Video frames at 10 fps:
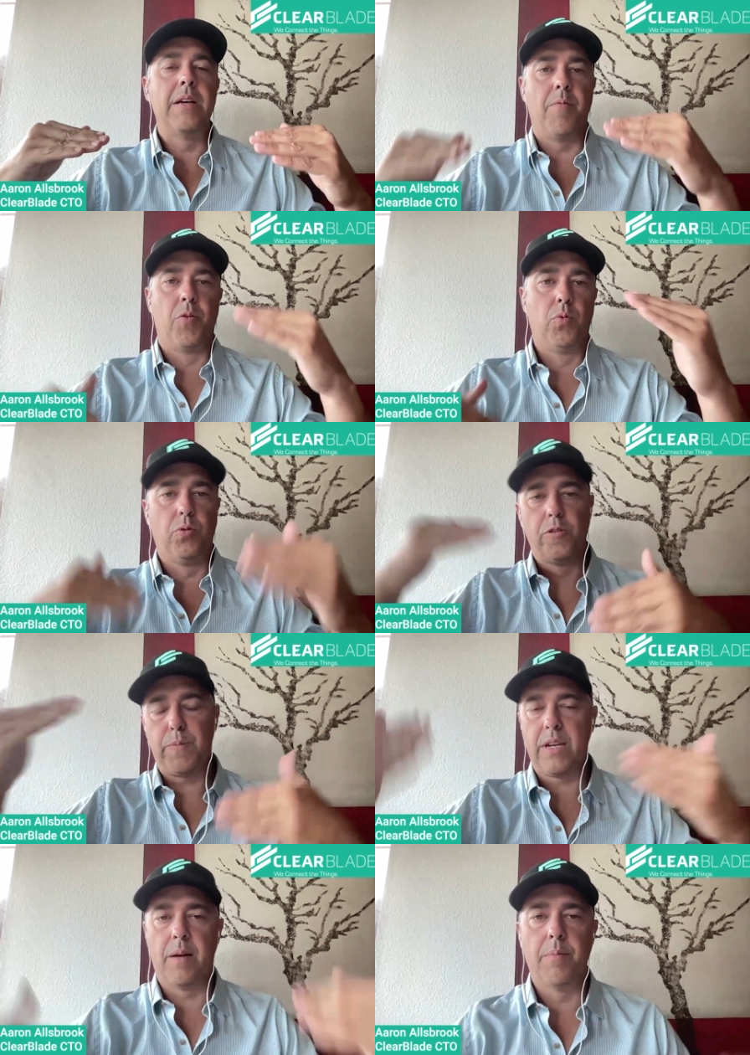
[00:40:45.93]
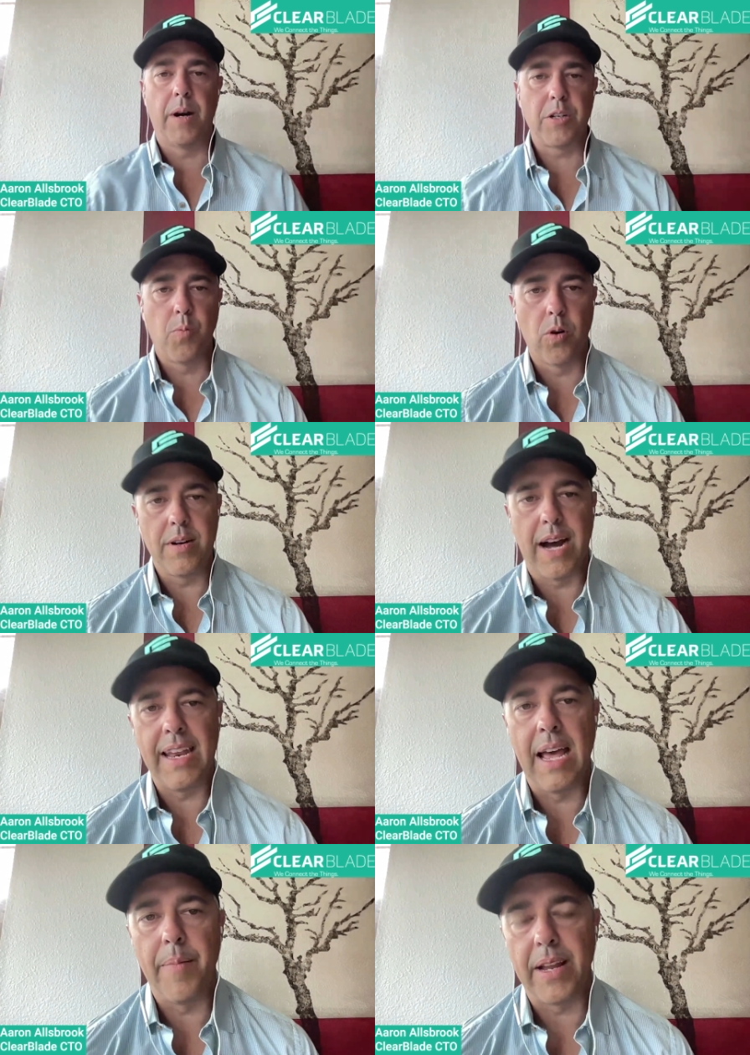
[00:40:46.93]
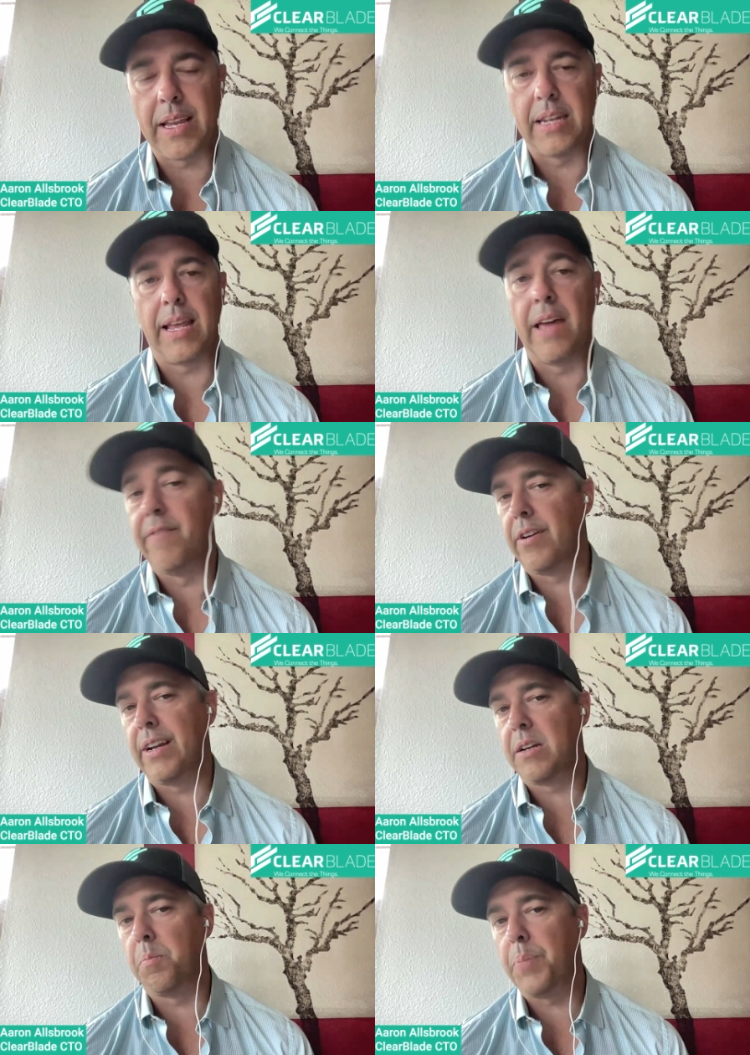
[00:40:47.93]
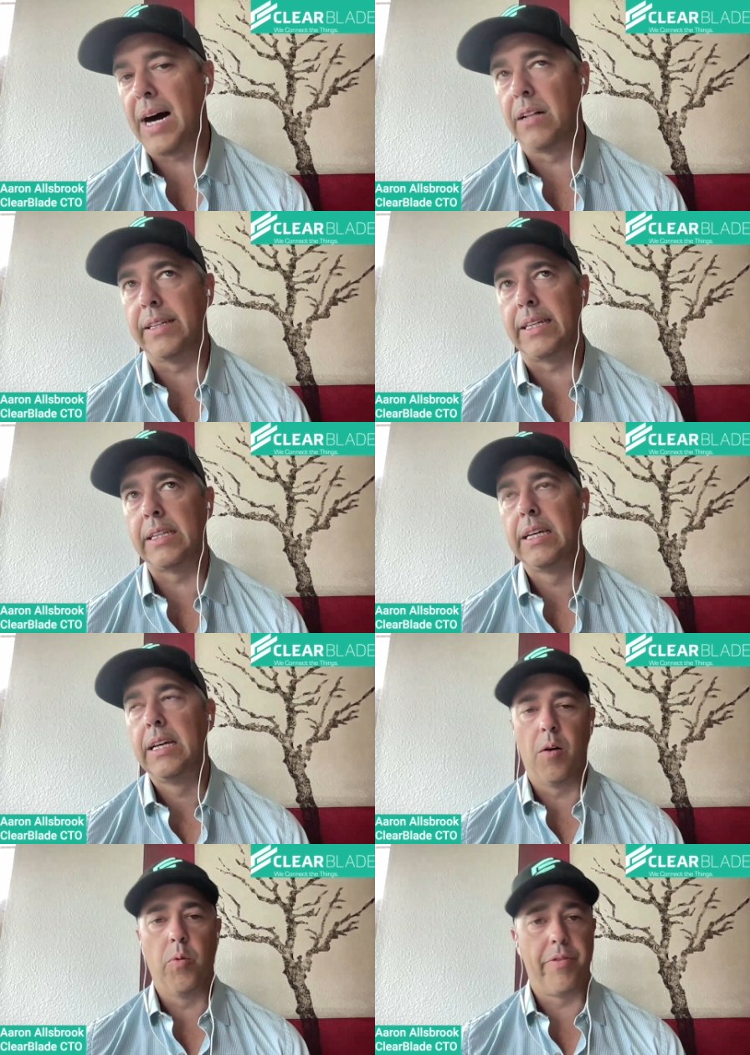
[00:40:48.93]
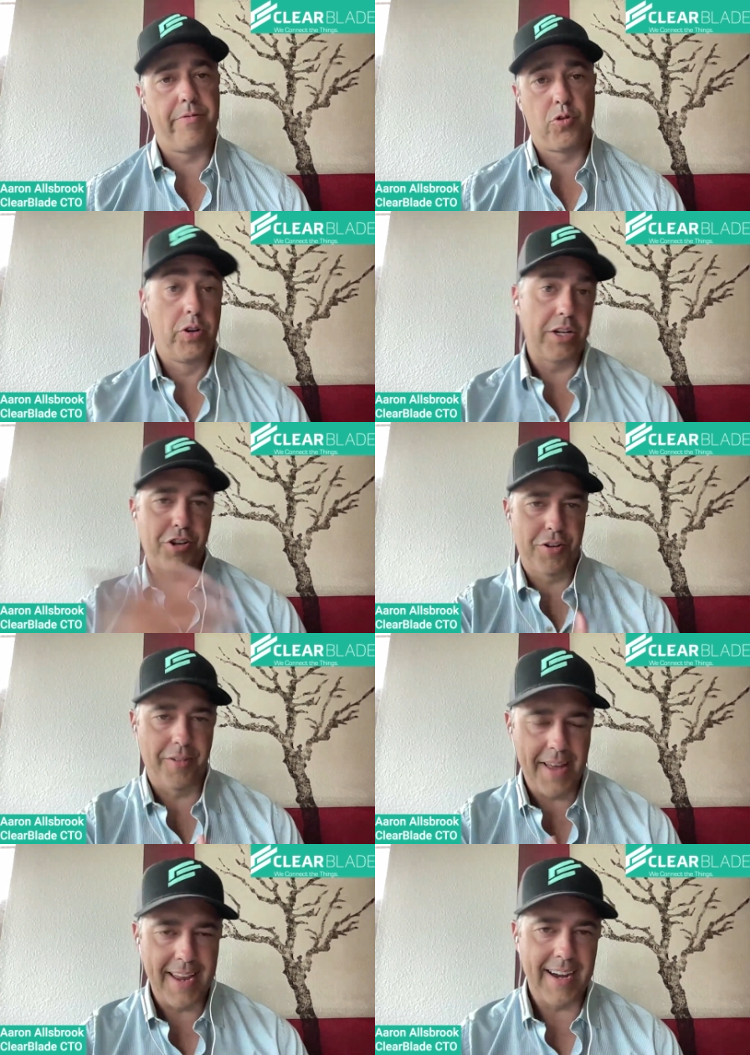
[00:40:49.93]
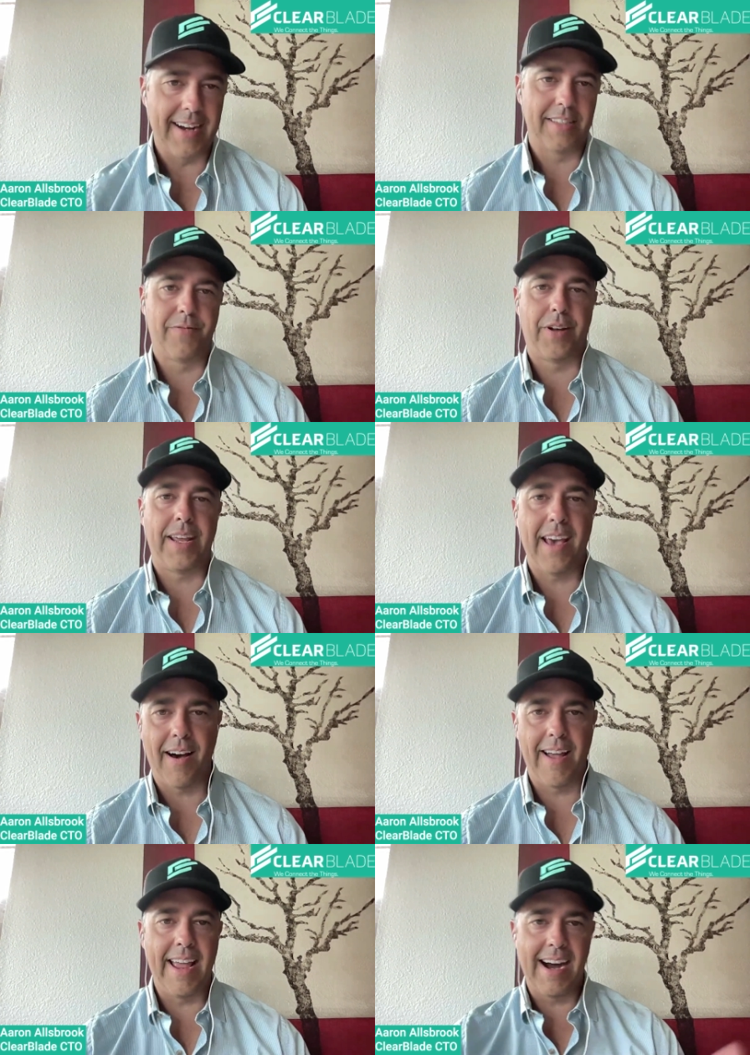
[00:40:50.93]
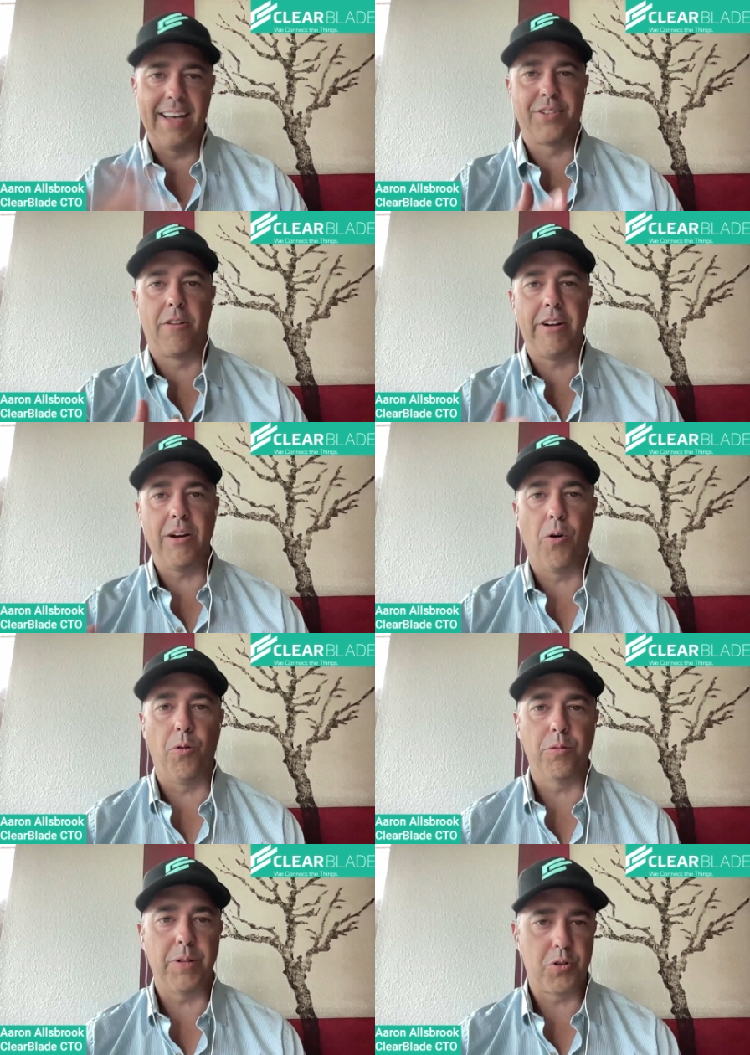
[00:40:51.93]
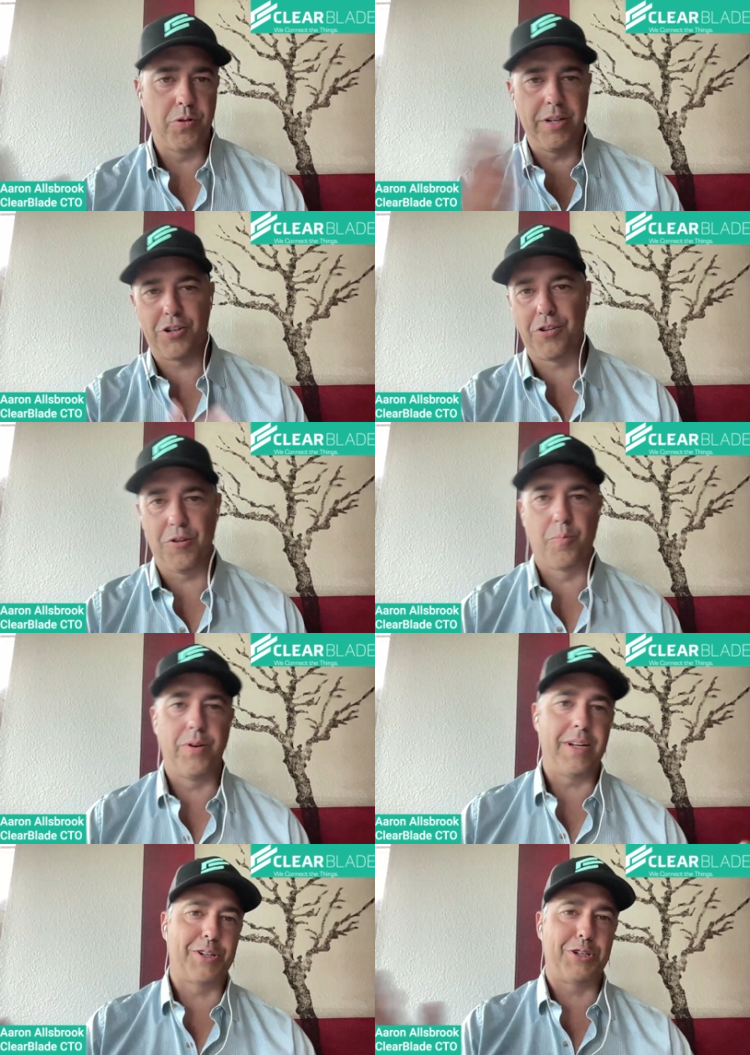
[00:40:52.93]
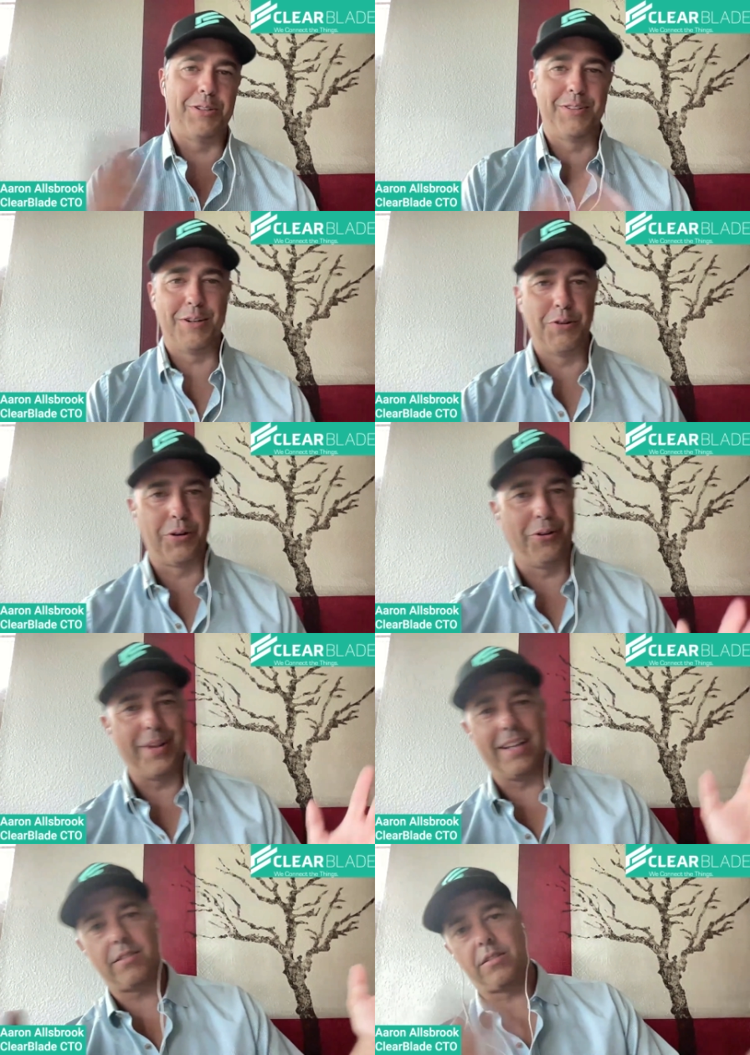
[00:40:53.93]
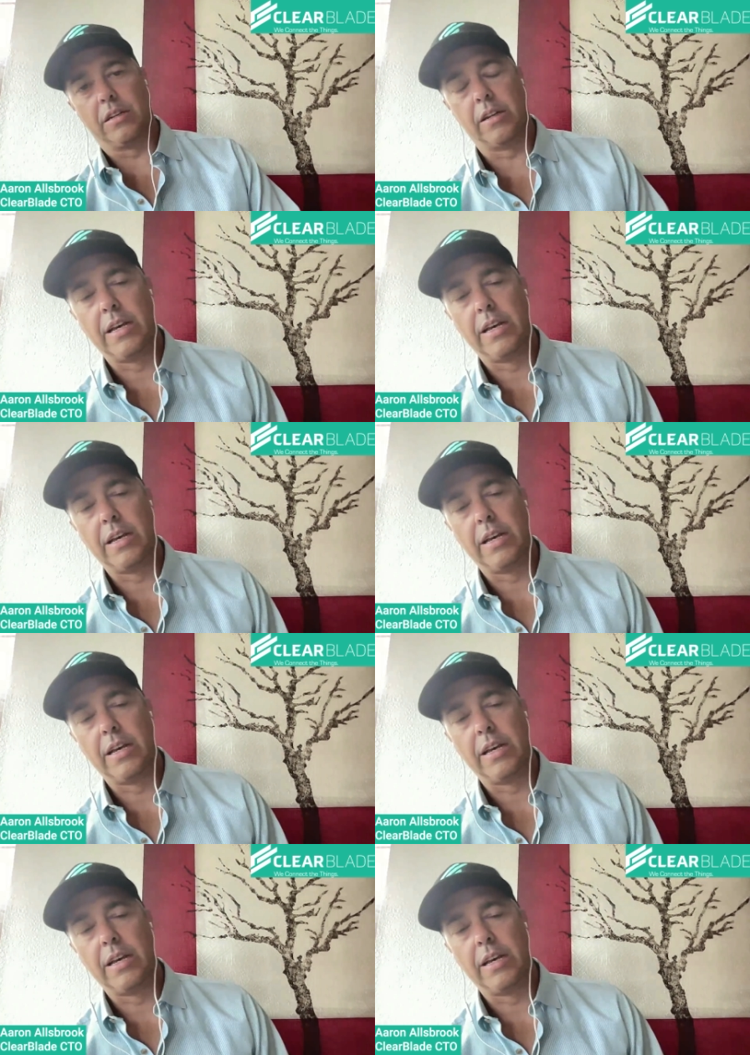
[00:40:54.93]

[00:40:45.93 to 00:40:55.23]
The rules become much more dynamic and very compelling with traditional AI. It's funny, AI is already old, but traditional predictions and neural nets and